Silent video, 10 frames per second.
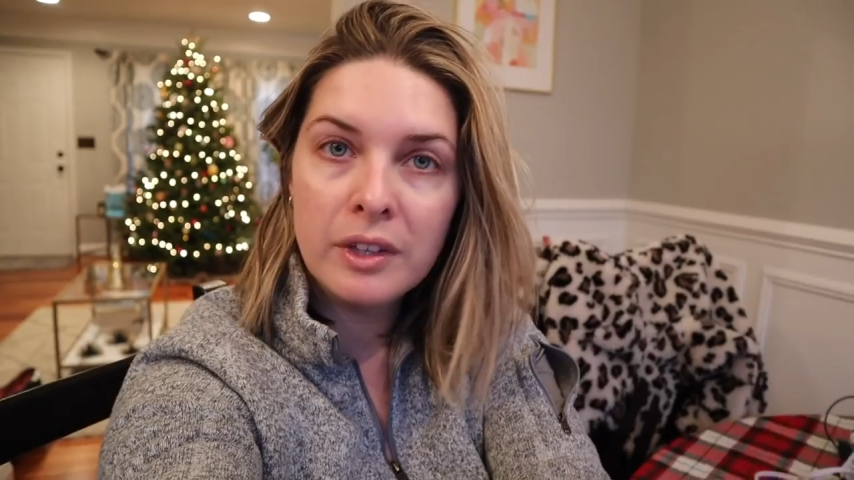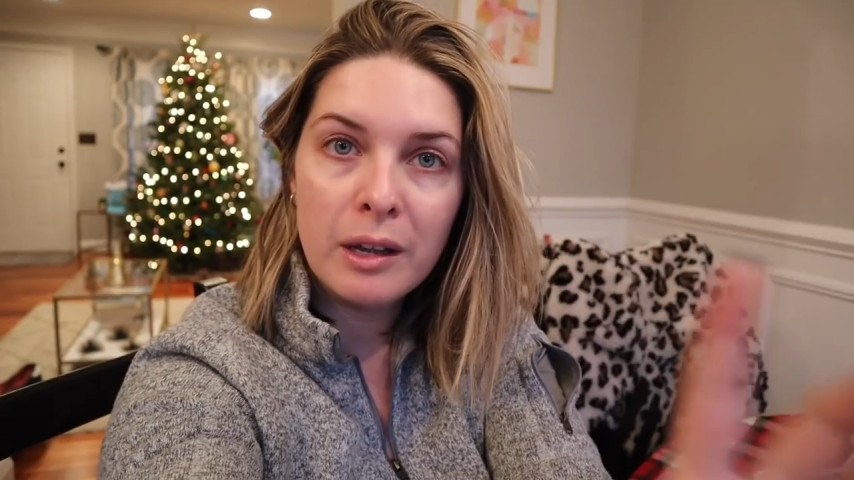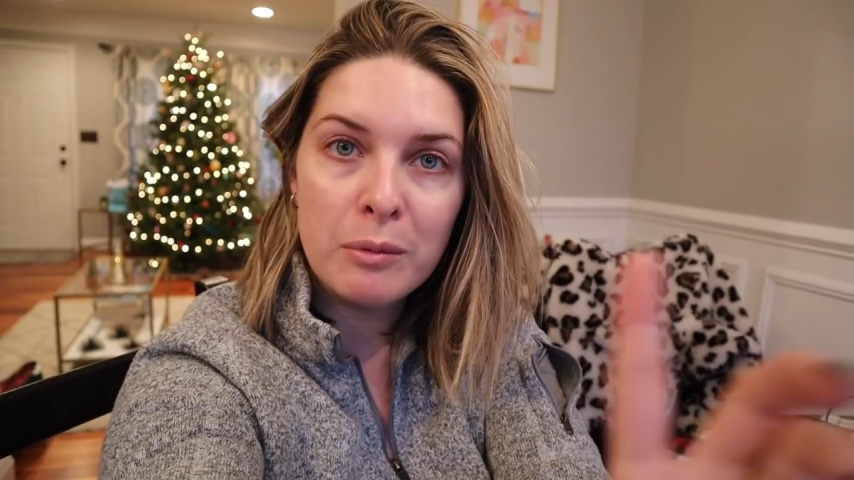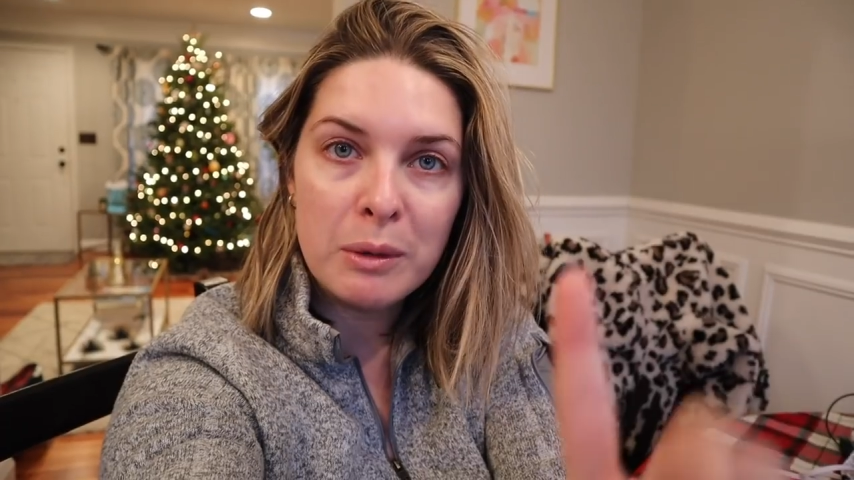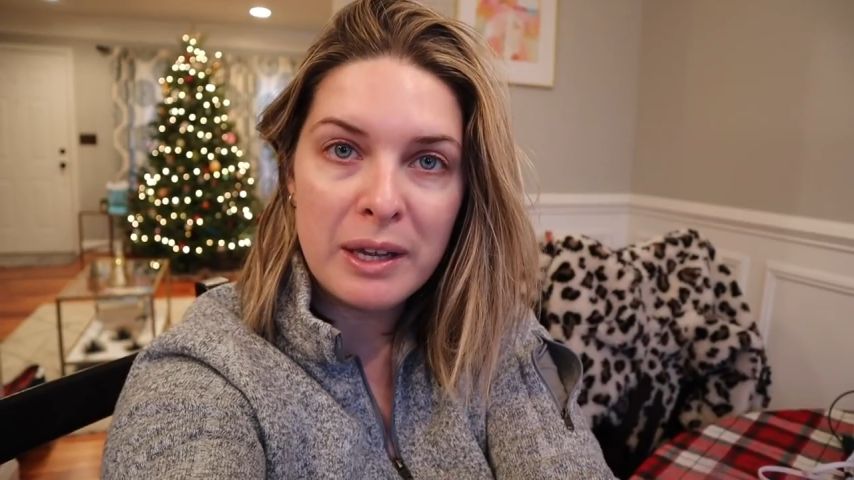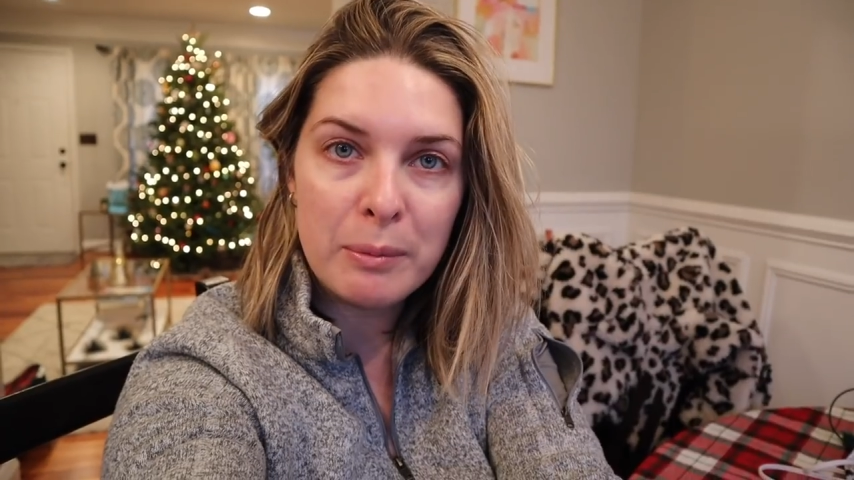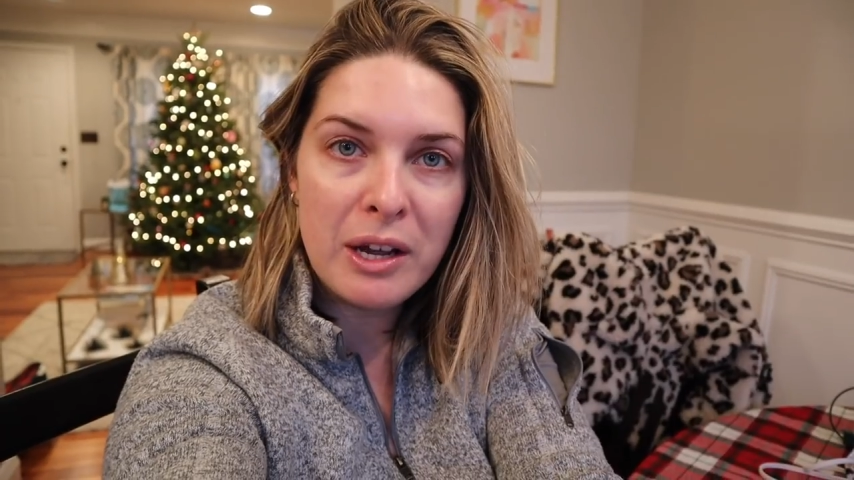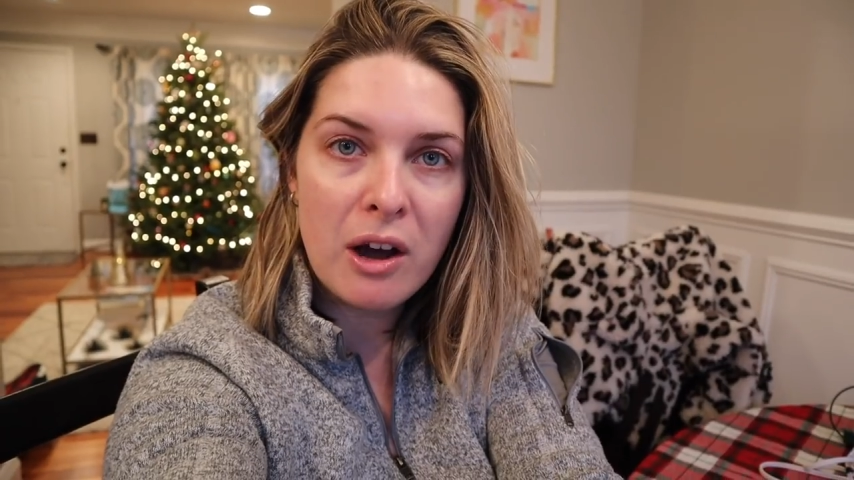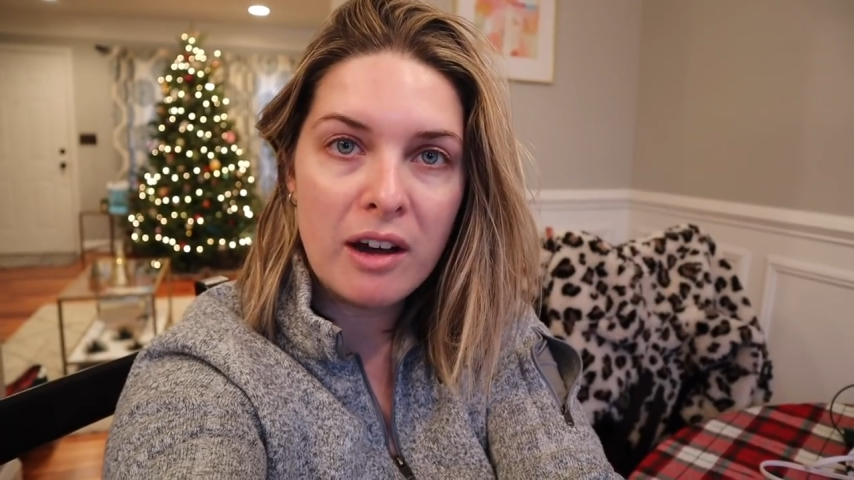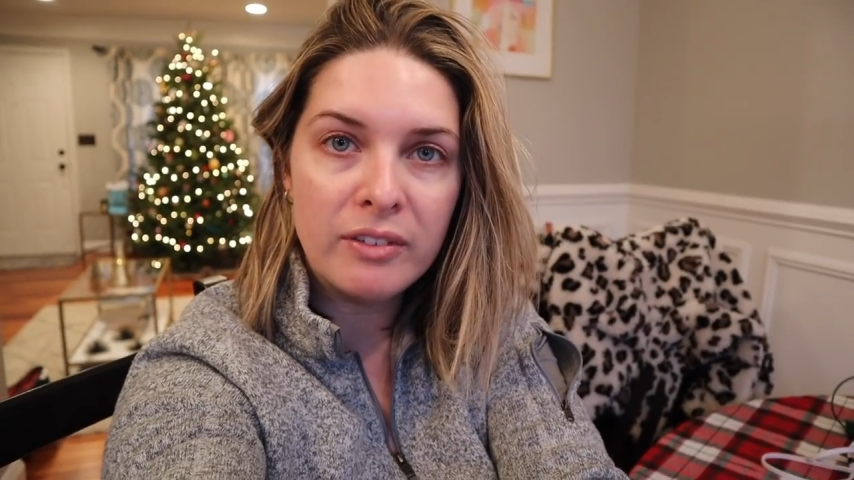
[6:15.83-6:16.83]
I'm gonna make
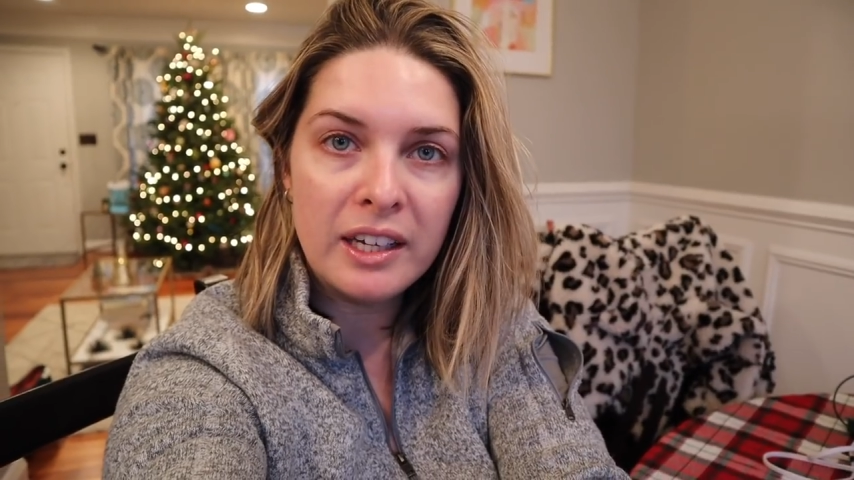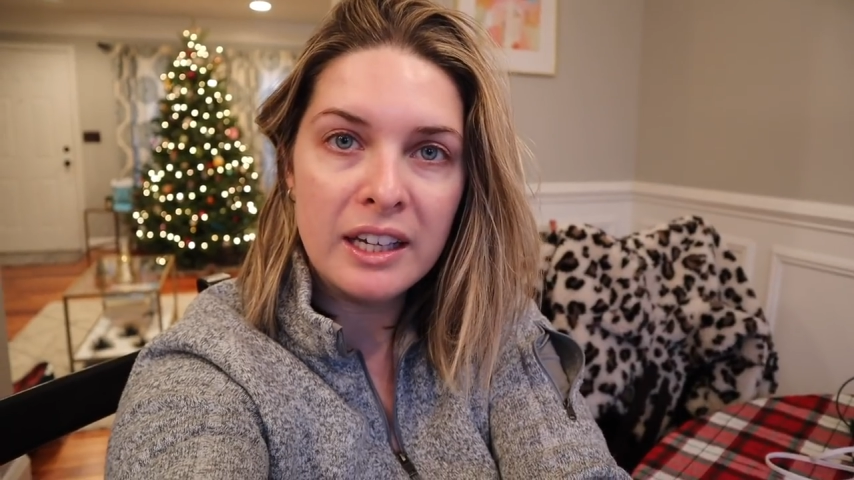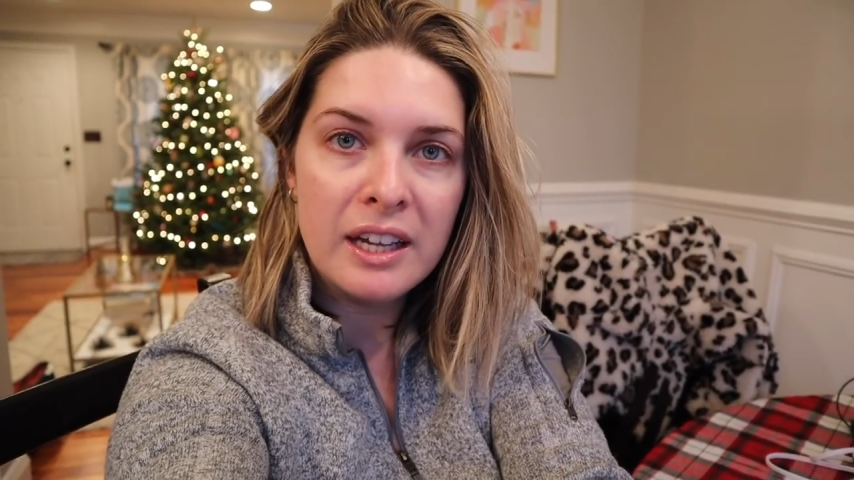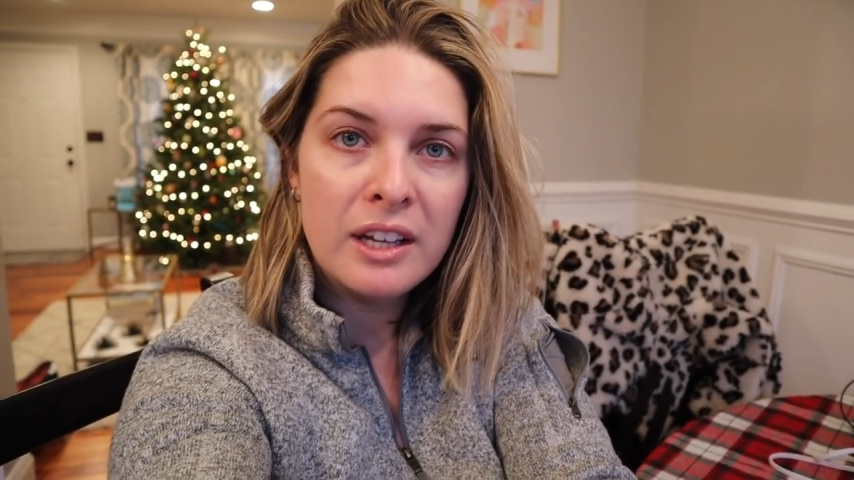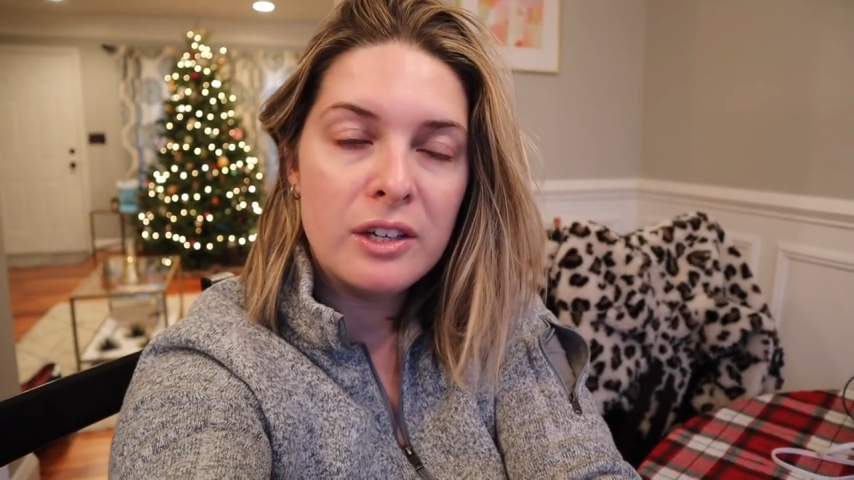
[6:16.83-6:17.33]
my coffee.